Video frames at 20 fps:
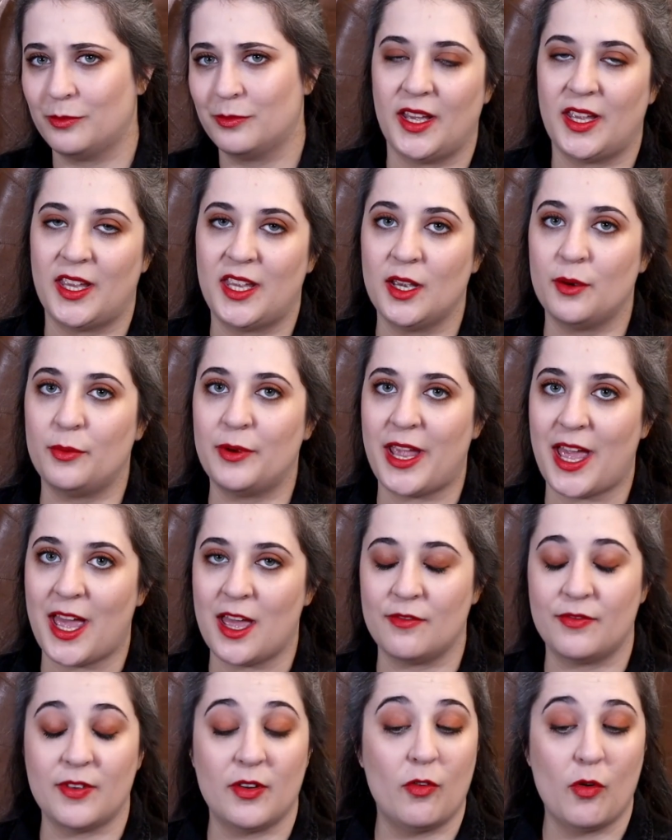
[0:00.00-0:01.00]
Here we
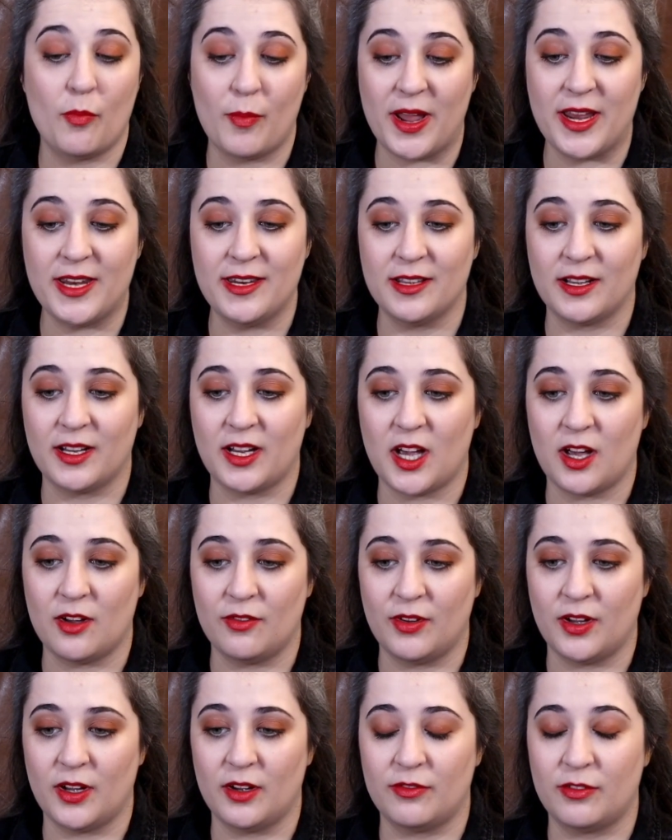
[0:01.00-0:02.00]
have a Romanian
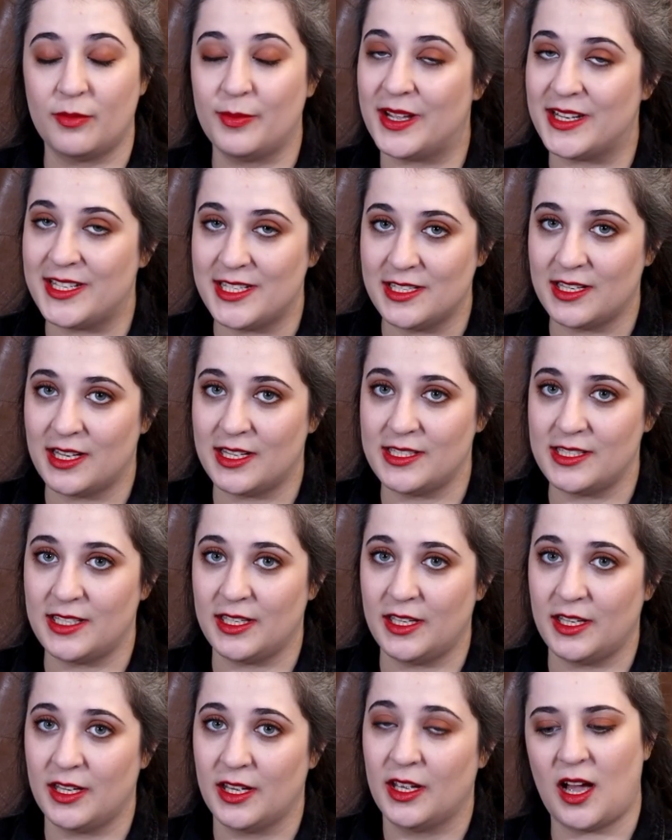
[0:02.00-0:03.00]
cover from
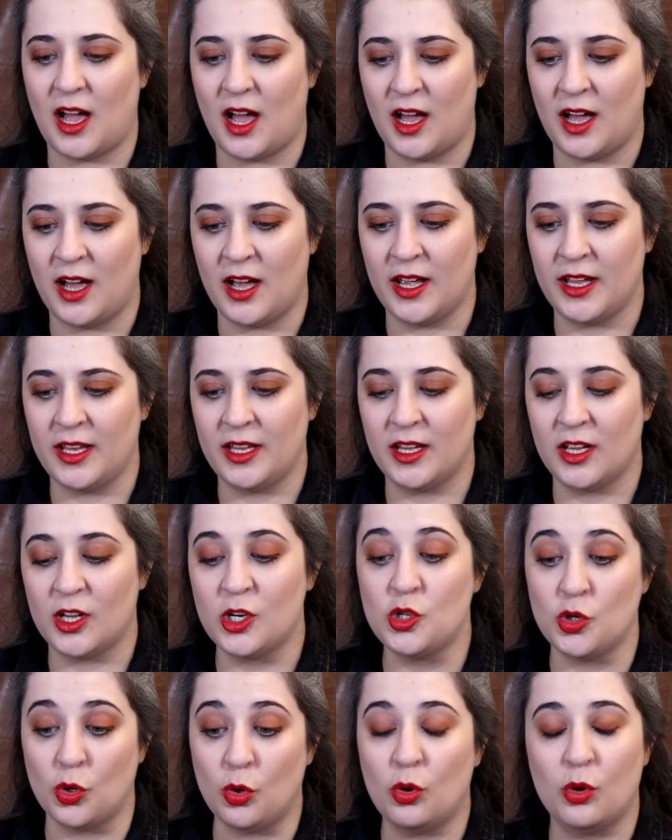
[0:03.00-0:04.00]
1990. I
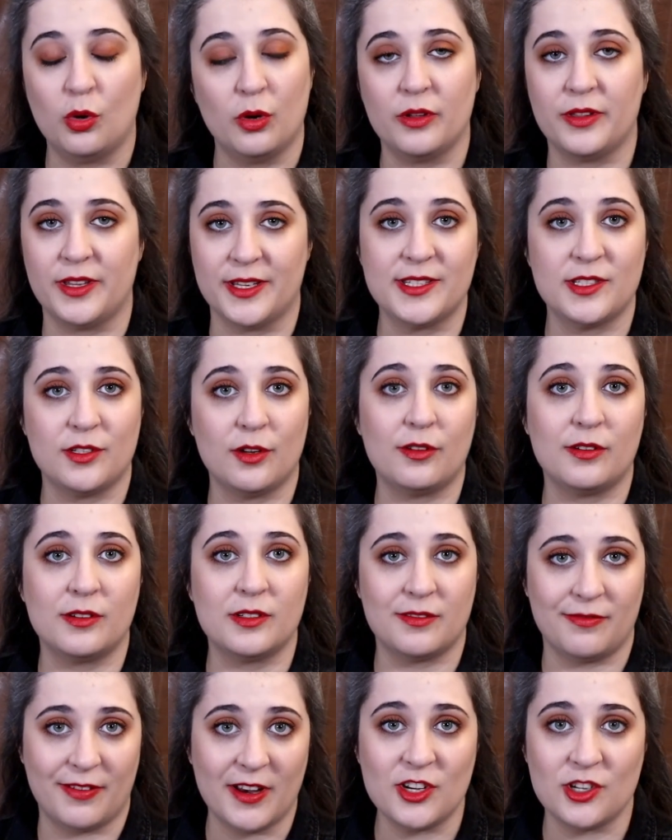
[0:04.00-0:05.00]
adore this
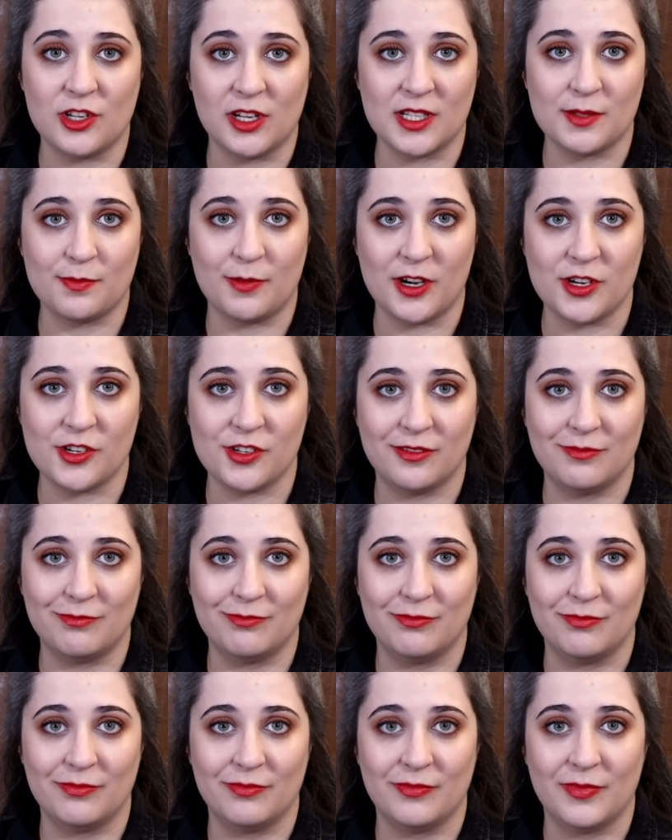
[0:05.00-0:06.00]
dog's facial
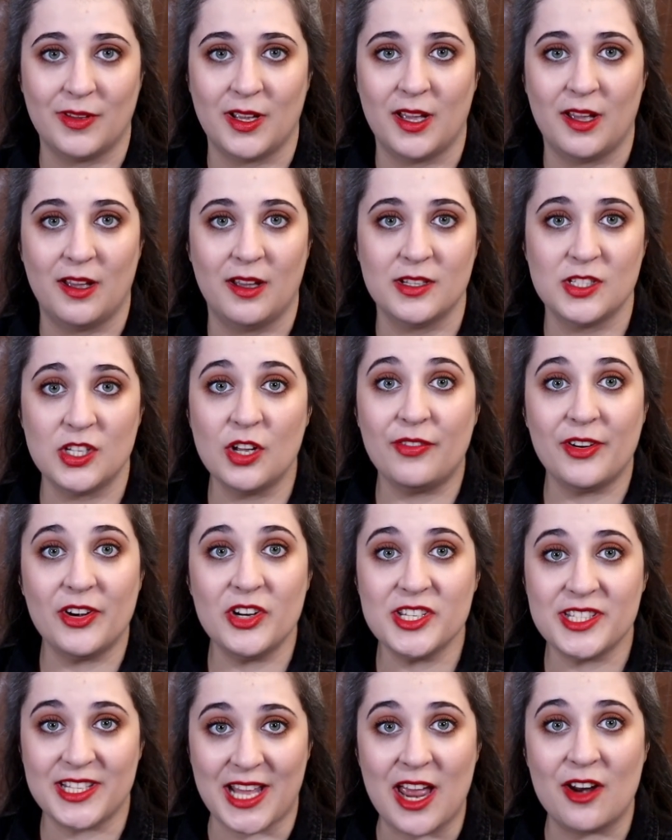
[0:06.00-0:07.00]
expression. It's not
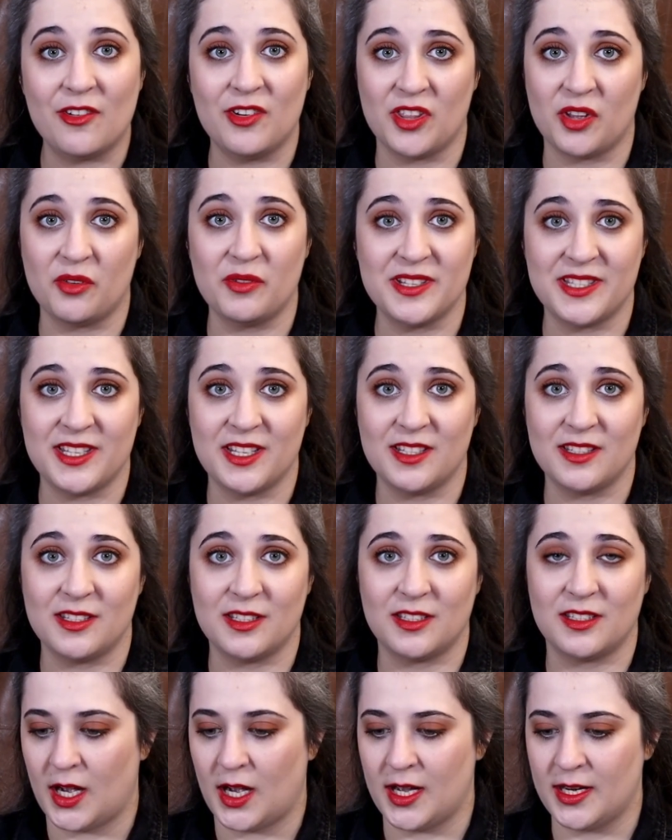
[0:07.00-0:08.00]
very scary though, is it?
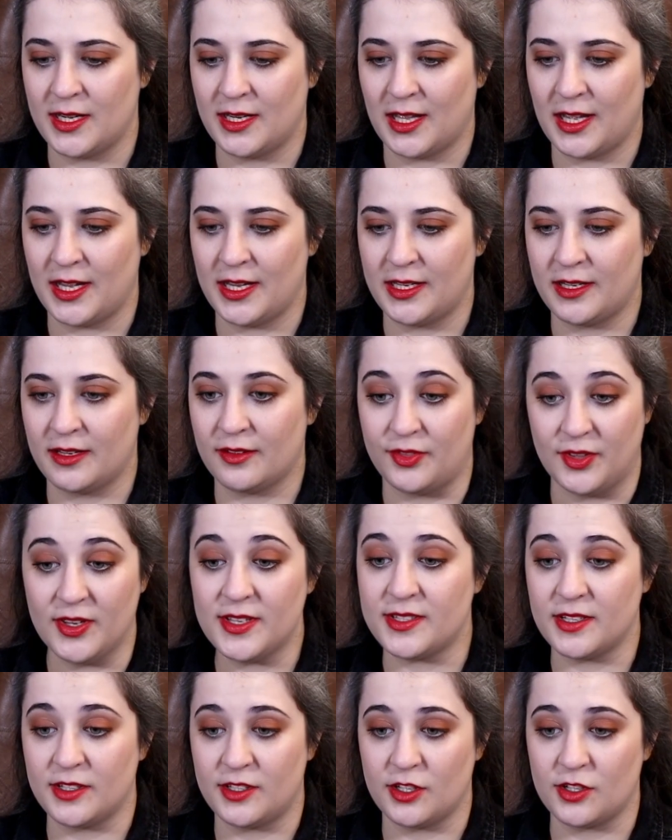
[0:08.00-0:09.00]
Unlike
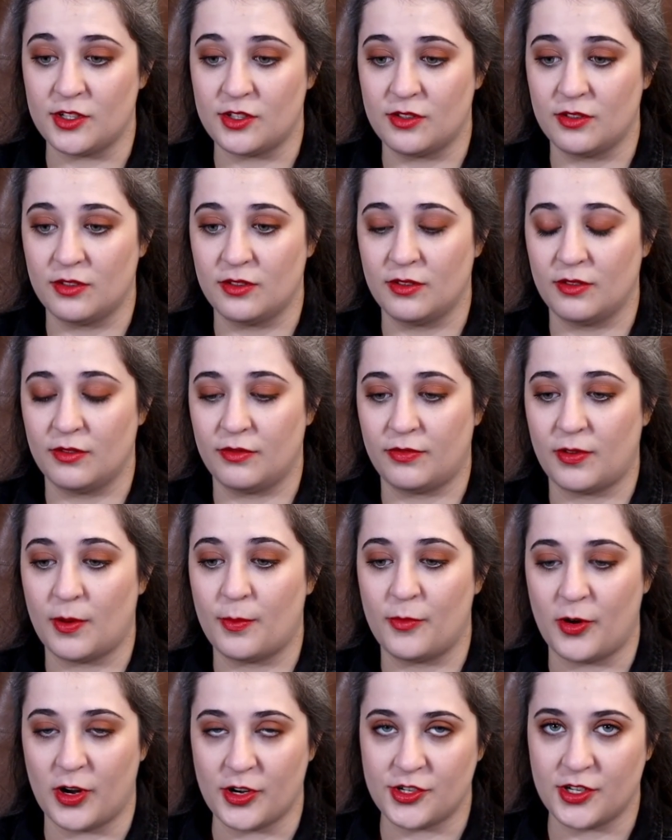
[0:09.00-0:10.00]
this edition
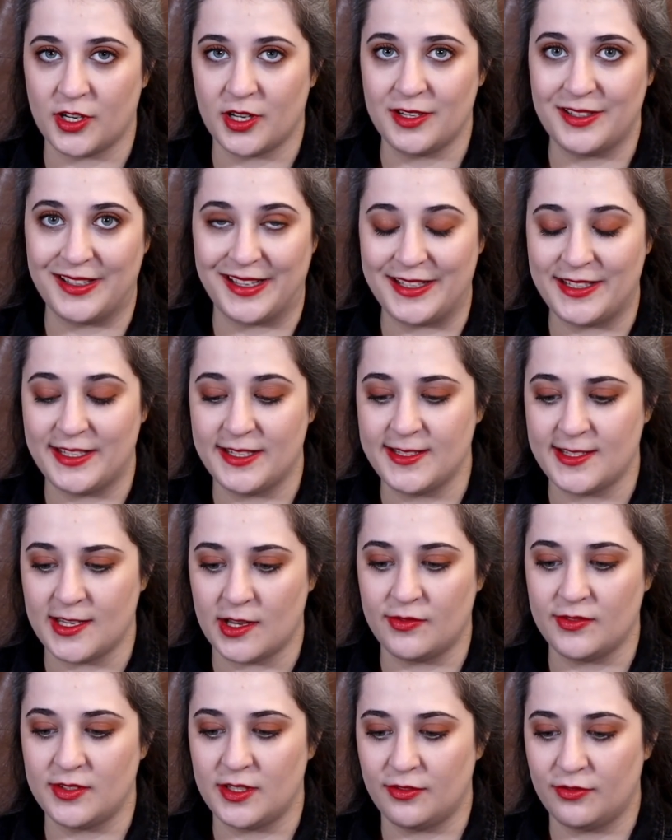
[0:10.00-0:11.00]
from Russia,
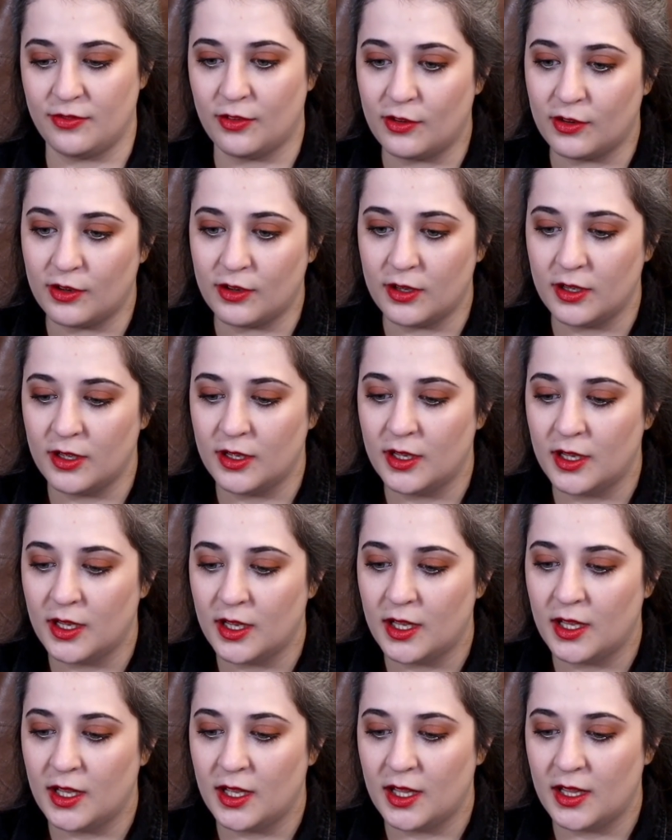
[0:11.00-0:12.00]
1974,
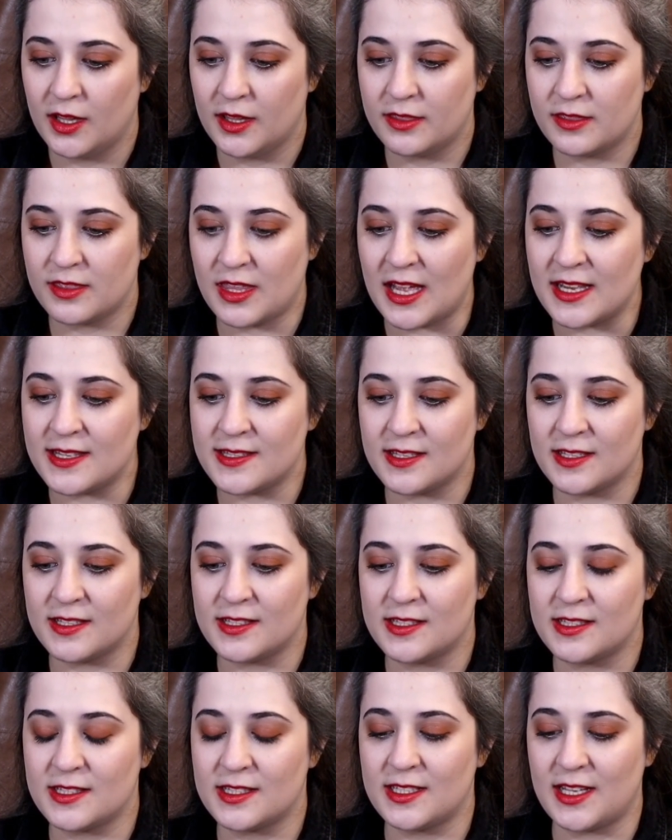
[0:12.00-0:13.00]
that's a
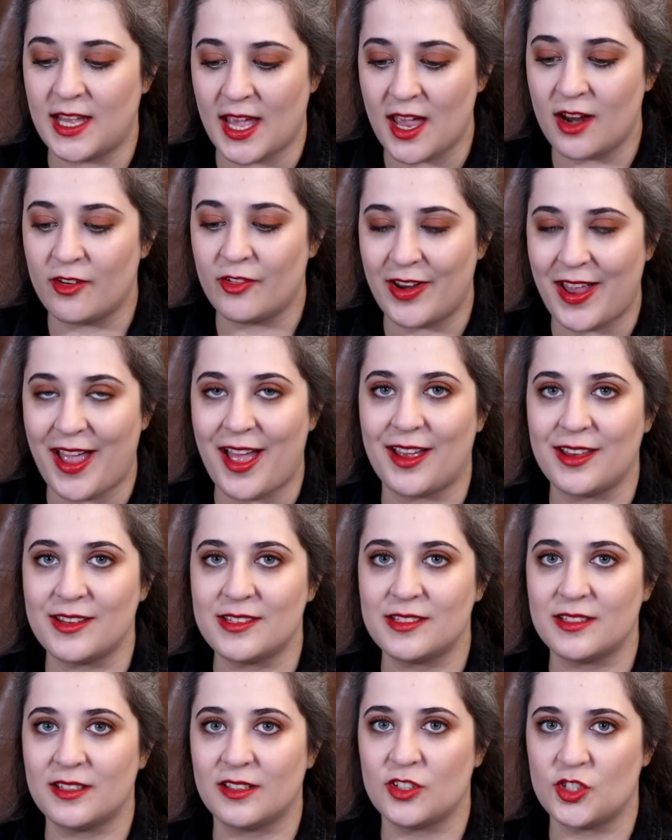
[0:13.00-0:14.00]

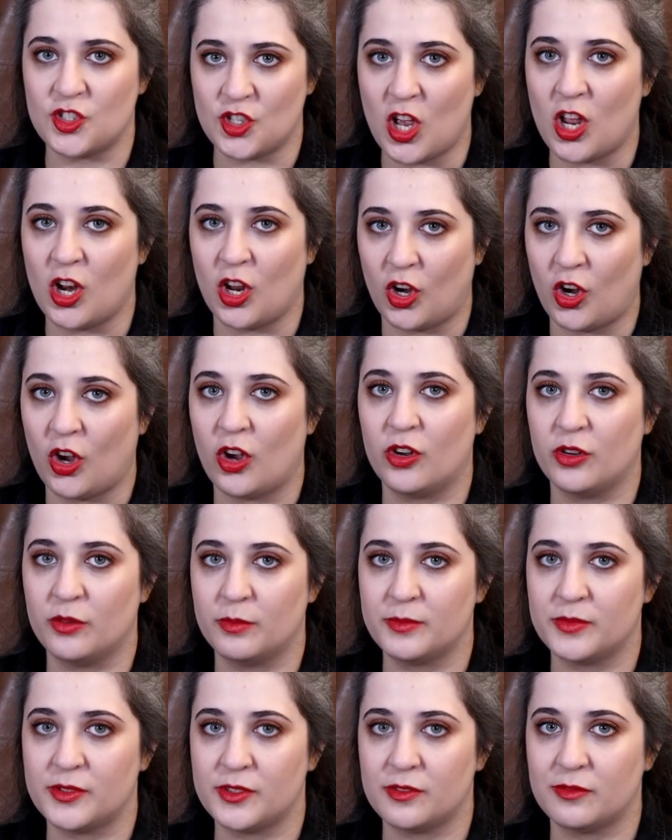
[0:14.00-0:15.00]
scary-ass Sherlock
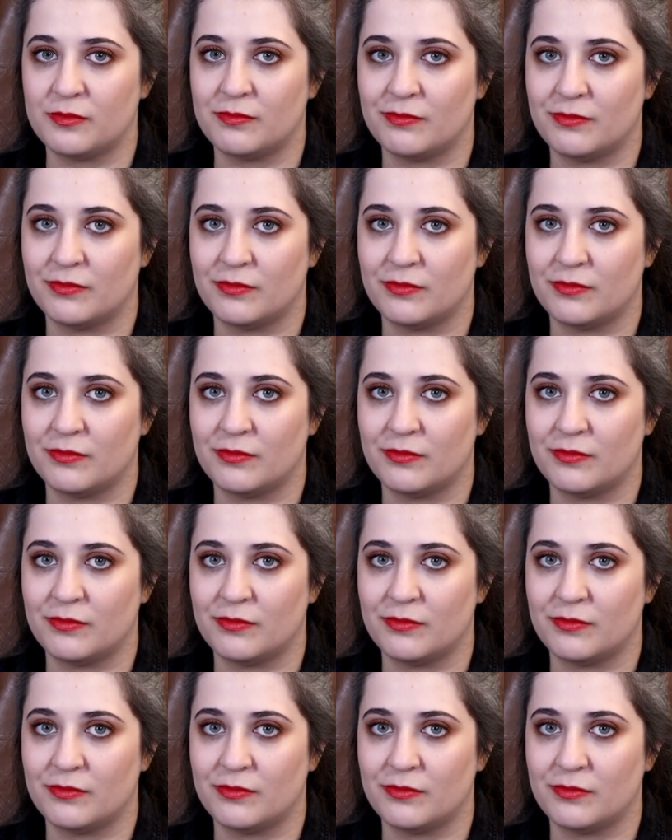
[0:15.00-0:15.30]
Holmes.